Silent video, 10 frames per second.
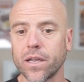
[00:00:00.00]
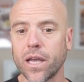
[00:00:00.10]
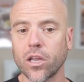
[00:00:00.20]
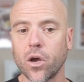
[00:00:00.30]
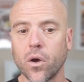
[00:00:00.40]

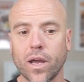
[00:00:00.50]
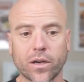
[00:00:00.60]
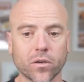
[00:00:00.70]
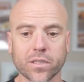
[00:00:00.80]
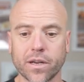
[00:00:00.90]
hello at
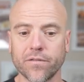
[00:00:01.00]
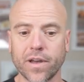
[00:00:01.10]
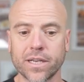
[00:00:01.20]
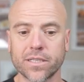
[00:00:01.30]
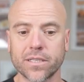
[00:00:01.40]
Girls That
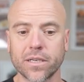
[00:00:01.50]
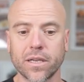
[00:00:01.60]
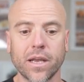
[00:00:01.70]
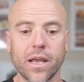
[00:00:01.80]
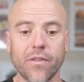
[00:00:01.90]
Invest.
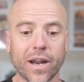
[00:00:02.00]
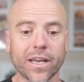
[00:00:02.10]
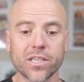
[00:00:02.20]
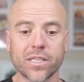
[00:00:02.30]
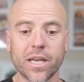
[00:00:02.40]
Then I
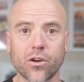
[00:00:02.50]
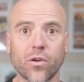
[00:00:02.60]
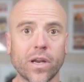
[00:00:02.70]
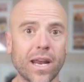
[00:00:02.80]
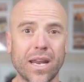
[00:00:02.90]
can just hit
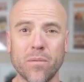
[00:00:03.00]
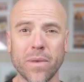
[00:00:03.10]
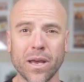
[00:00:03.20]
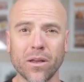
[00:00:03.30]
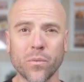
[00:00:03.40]
create
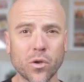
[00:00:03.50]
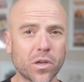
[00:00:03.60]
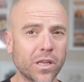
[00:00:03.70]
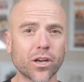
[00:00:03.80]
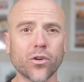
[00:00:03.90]
email. And when you
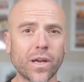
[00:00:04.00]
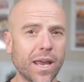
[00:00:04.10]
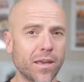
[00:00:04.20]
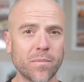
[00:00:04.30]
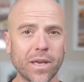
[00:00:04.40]
click
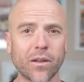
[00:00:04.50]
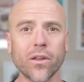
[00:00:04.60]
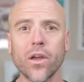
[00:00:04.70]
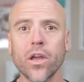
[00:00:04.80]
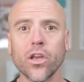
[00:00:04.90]
create
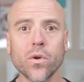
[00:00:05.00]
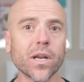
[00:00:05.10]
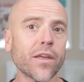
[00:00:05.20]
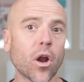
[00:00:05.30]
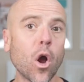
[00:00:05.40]
email, you
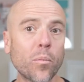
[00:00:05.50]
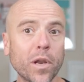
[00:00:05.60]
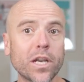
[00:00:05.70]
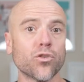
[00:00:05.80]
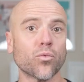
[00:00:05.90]
can either
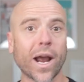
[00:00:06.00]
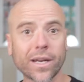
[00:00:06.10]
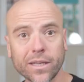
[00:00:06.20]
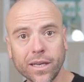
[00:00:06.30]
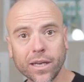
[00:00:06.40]
open it
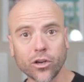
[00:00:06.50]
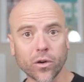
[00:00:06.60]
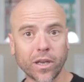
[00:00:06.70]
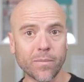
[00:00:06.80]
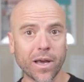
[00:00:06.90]
directly in
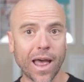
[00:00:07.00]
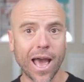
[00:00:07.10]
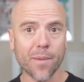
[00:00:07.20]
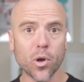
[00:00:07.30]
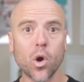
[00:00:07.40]
your email
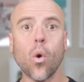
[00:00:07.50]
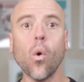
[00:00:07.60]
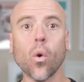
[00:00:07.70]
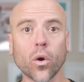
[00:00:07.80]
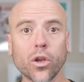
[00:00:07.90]
app,
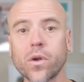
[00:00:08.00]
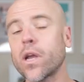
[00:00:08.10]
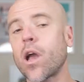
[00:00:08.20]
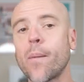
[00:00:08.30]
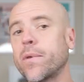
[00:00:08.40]
or you
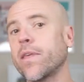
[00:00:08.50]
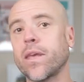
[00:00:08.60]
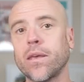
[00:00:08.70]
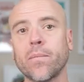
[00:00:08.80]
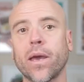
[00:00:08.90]
can copy the
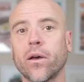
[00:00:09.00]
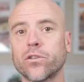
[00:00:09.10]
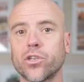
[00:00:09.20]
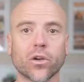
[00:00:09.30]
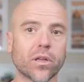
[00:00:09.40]
email
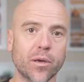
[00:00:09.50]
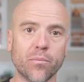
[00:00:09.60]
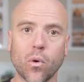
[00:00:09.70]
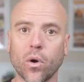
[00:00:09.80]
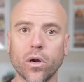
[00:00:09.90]
to your
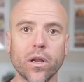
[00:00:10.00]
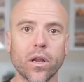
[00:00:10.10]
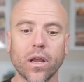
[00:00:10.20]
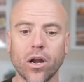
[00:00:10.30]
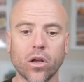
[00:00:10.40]
clipboard,
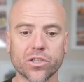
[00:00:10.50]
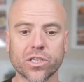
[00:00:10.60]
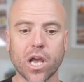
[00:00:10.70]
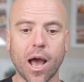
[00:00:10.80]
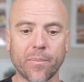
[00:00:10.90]
and I'll
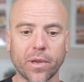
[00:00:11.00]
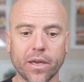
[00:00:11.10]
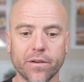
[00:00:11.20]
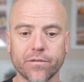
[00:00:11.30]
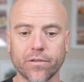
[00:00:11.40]
just copy
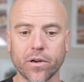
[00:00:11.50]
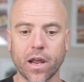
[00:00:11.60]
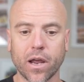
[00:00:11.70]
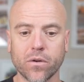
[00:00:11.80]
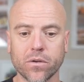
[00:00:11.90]
it for
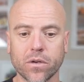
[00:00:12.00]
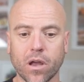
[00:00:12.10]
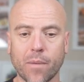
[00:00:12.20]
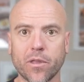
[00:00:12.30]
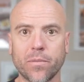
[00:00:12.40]
now.
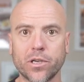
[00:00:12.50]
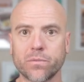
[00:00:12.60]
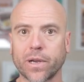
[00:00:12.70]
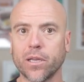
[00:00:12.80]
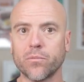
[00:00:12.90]
Copy the pitch
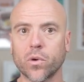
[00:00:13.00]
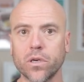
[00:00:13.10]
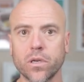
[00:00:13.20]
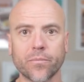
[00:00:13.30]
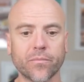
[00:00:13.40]
to my clipboard.